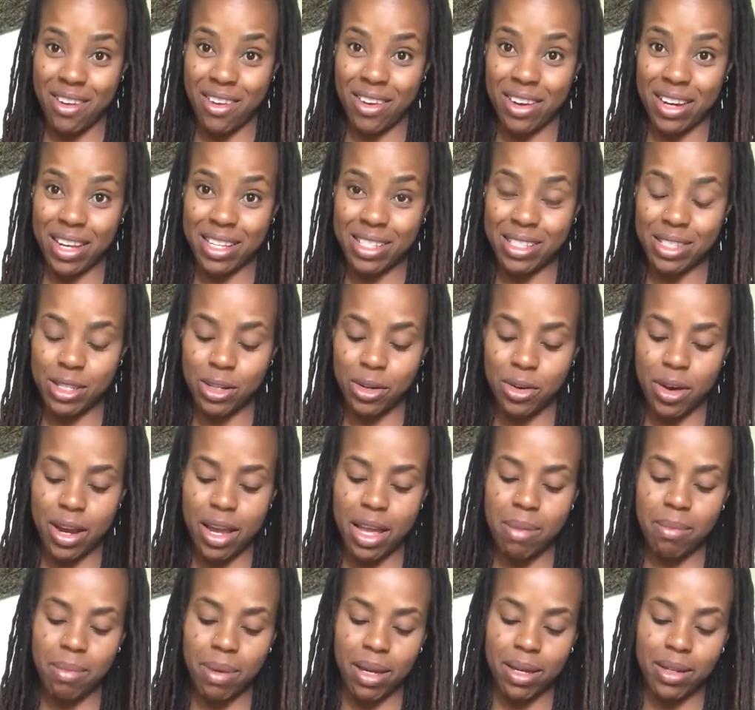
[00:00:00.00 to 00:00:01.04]
on
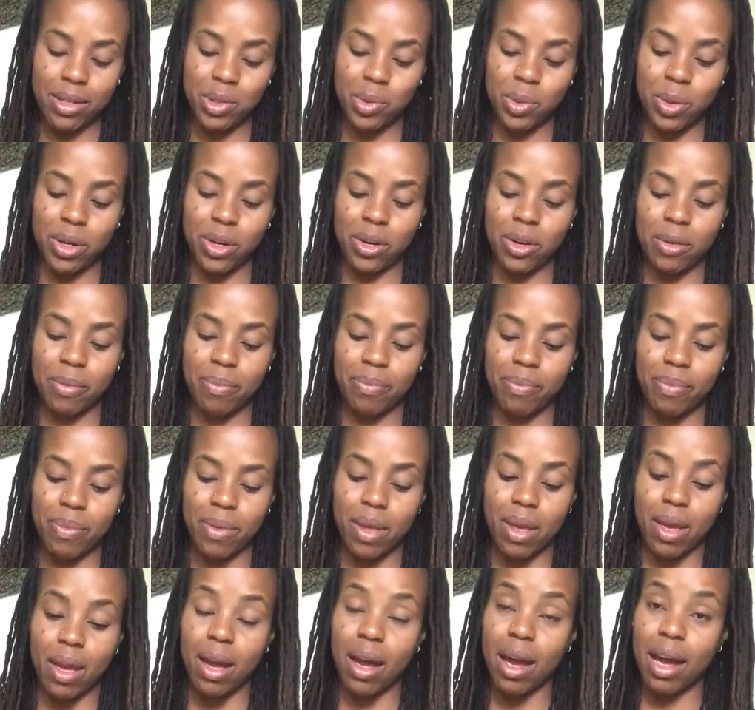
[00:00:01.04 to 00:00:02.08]
Instagram and Twitter.
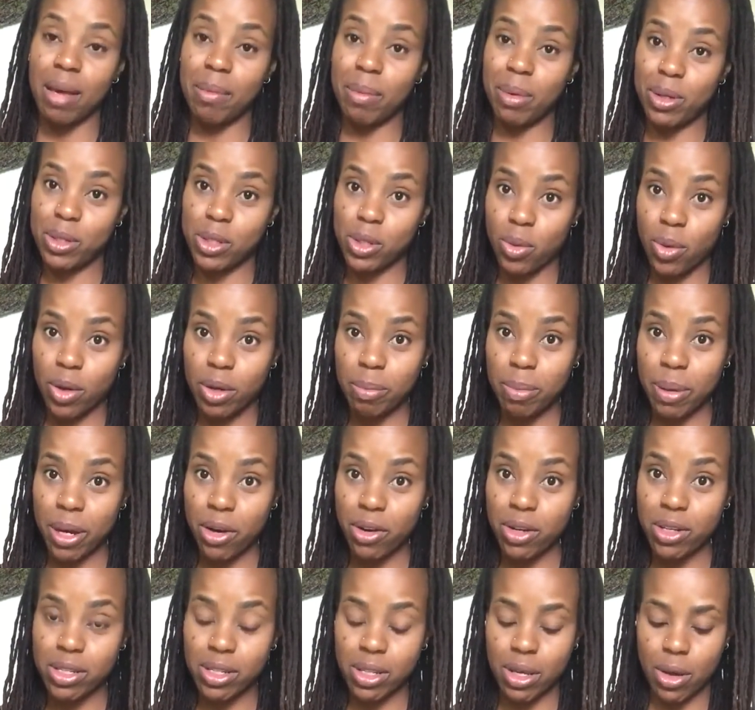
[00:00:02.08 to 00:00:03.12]
I'm also on
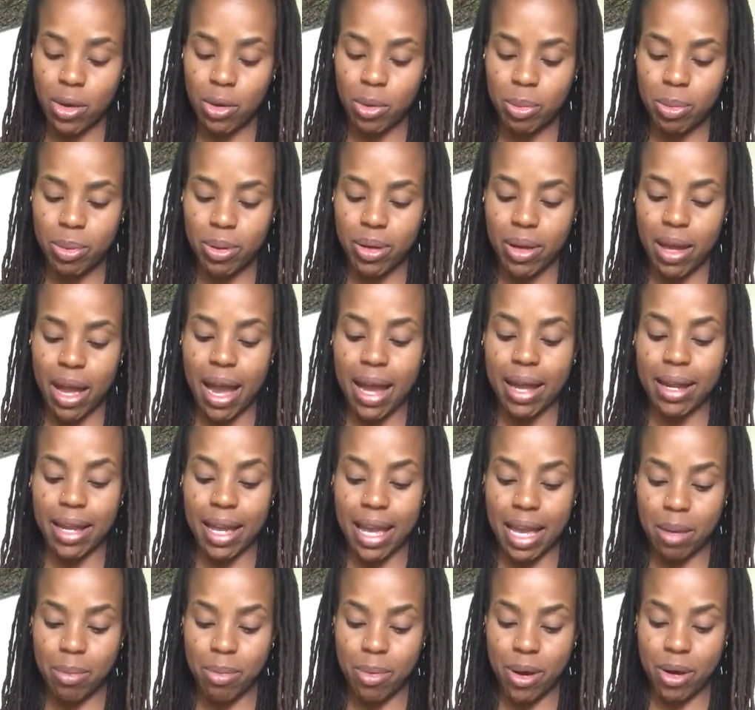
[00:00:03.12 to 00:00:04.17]
Periscope at
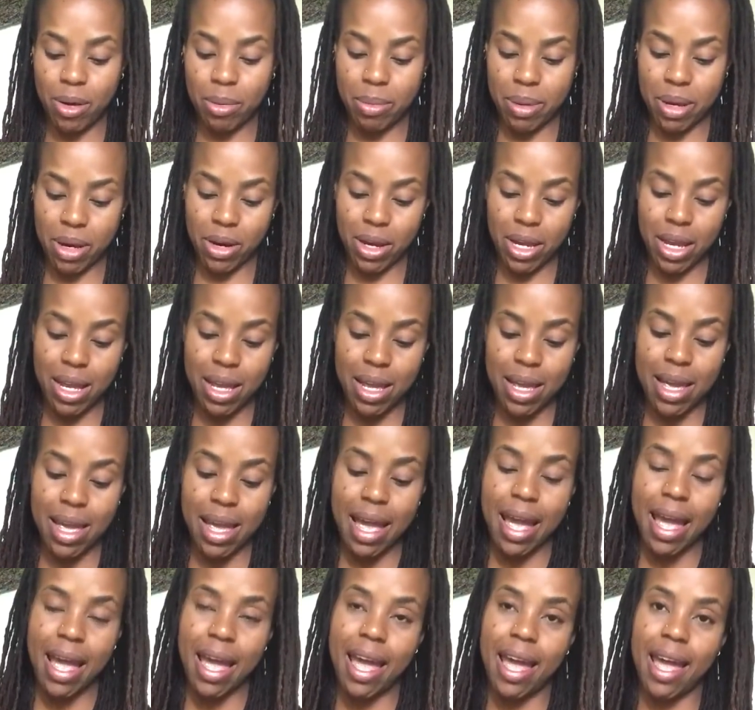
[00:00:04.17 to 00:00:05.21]
Hey Brownberry,
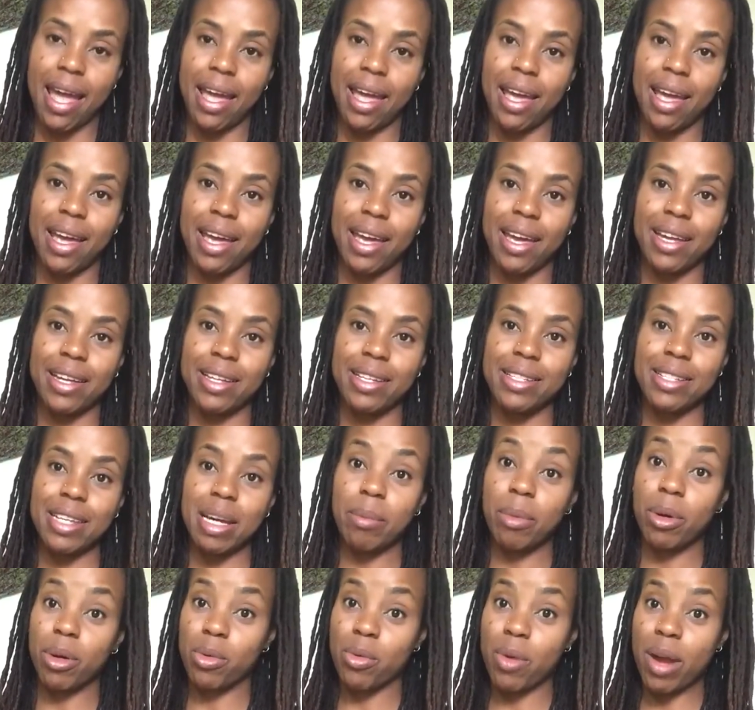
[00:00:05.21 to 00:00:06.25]
and
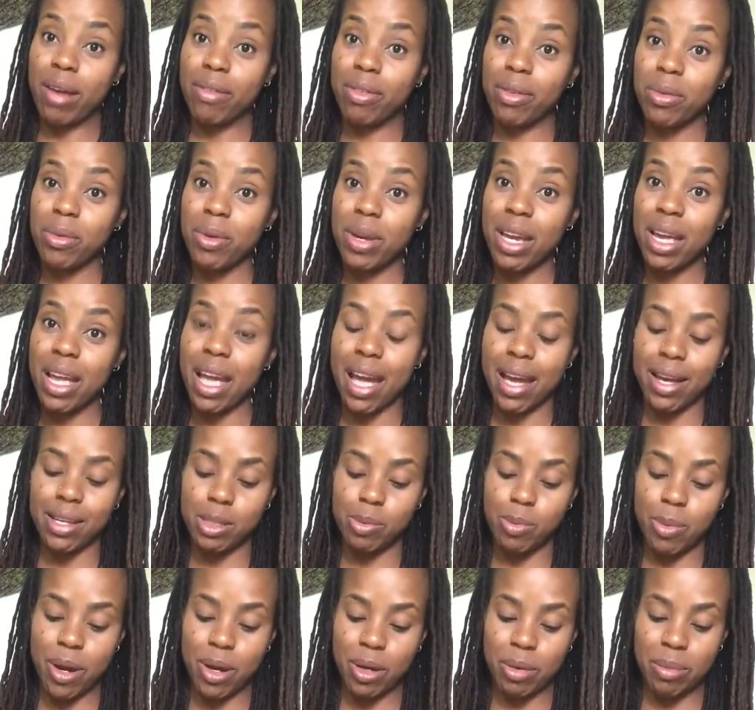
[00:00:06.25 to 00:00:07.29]
I'm on Ravelry as
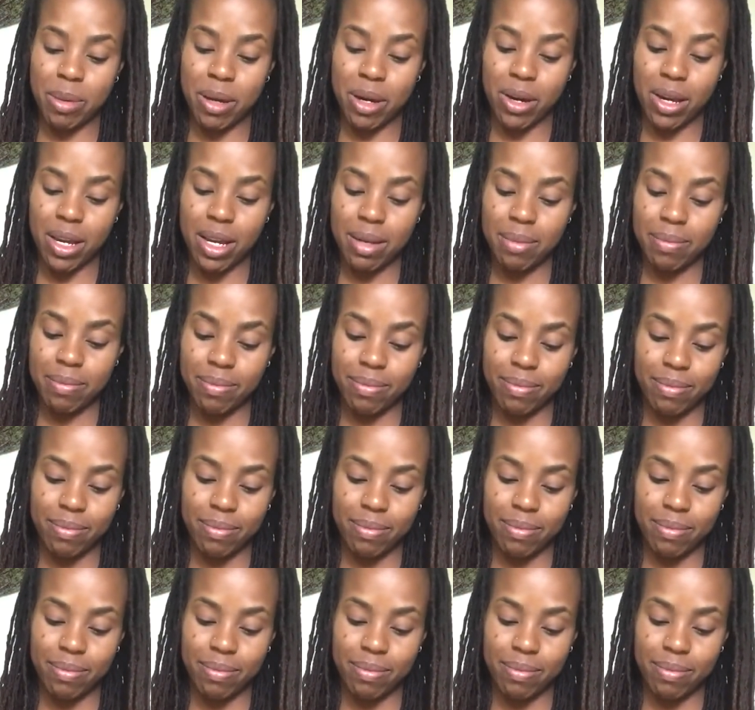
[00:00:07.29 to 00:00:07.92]
Brownberry.